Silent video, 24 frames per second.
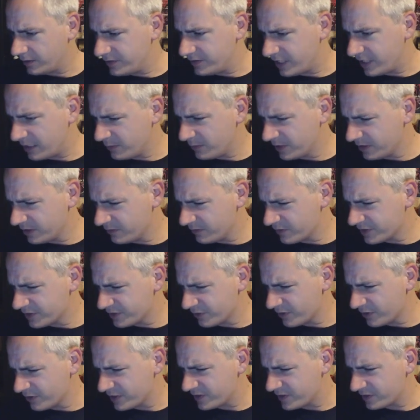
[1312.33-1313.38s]
Damien
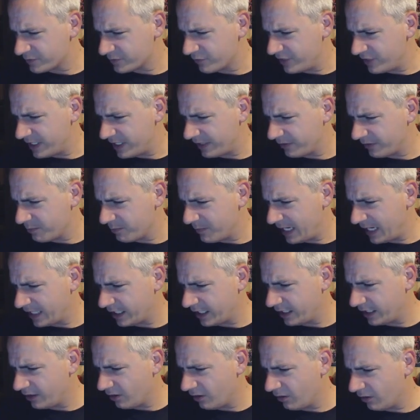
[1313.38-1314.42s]
Restori says, reading the
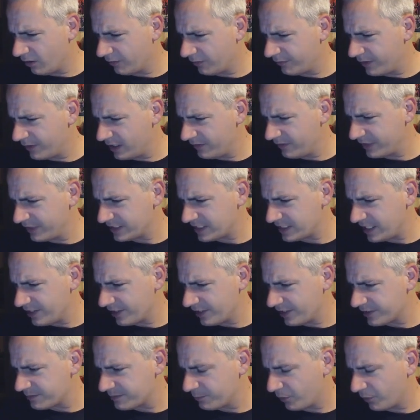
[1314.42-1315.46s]
making of the Living
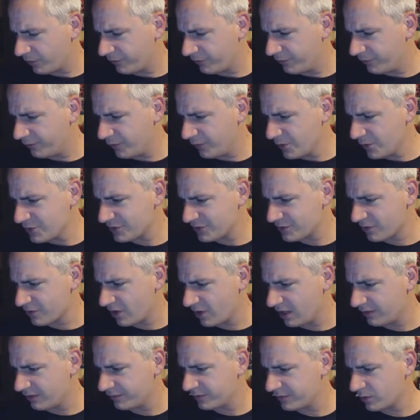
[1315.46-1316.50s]
Daylights book, first
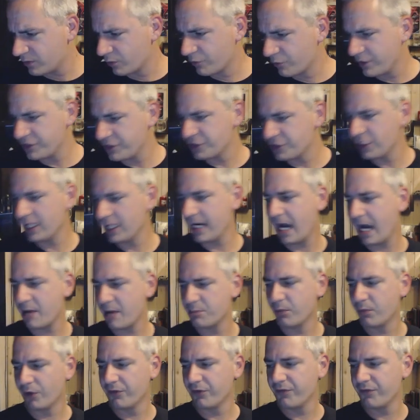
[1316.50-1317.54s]
draft originally
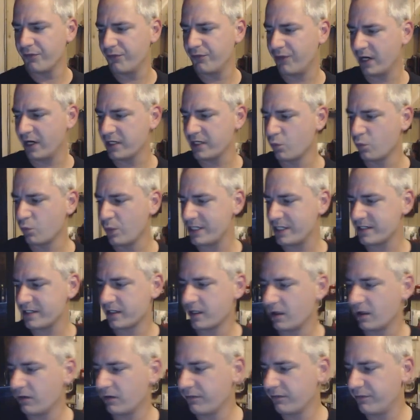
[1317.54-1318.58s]
had Bond fight
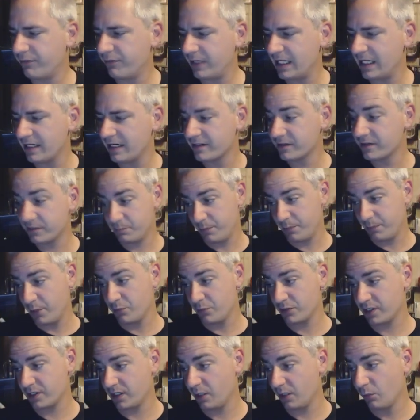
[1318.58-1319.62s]
Whittaker on Felix's
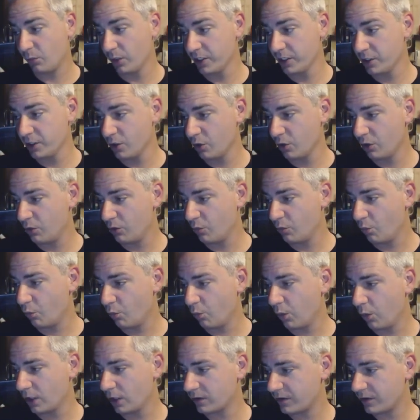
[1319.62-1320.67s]
boat. I wonder
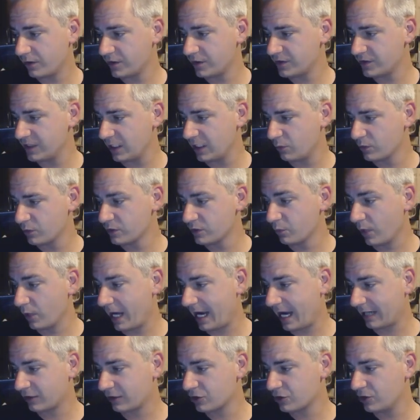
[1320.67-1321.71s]
what the sequence would
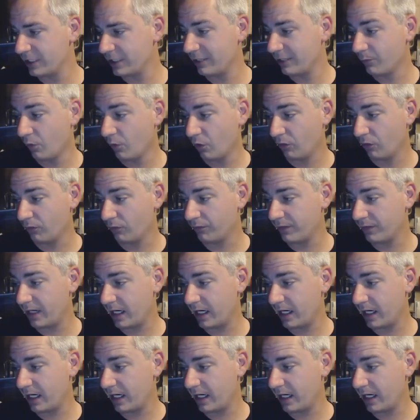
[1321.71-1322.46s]
actually involve.